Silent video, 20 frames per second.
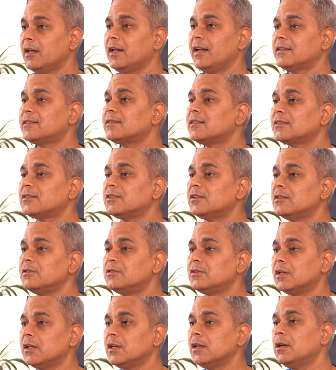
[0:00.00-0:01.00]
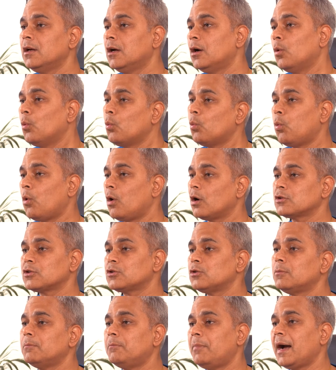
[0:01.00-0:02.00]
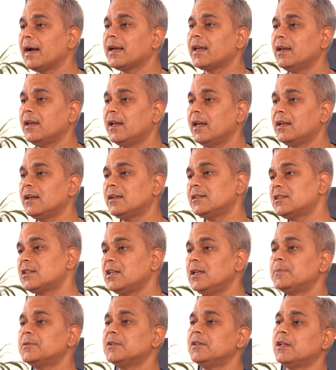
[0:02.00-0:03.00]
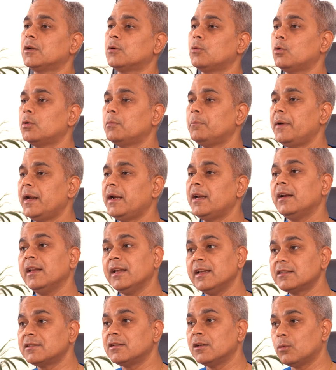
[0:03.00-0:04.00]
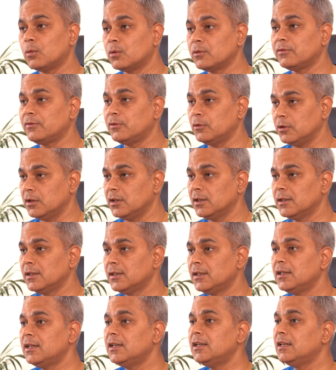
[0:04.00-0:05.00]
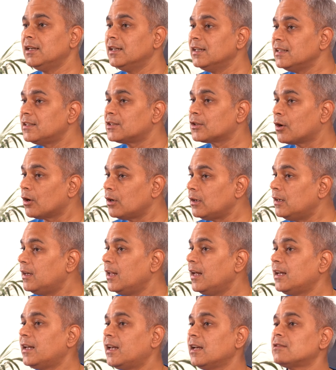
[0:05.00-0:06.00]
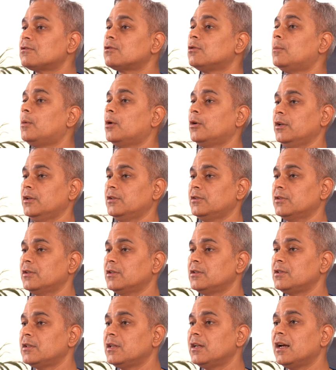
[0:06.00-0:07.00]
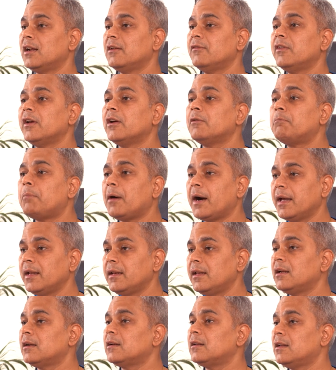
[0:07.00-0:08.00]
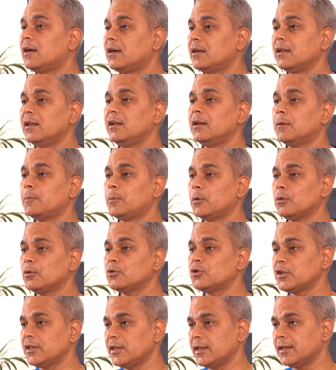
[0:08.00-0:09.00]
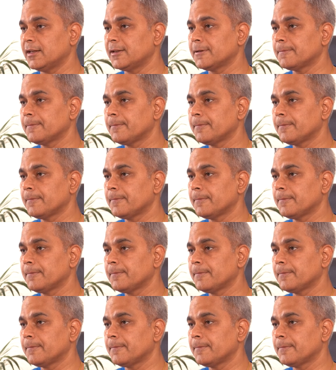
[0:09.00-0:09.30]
gets a surgery, walks home back again and sleeps in their own bed and eats their own food. It's called day case robotic surgery, and we have pioneered that in Apollo Chennai.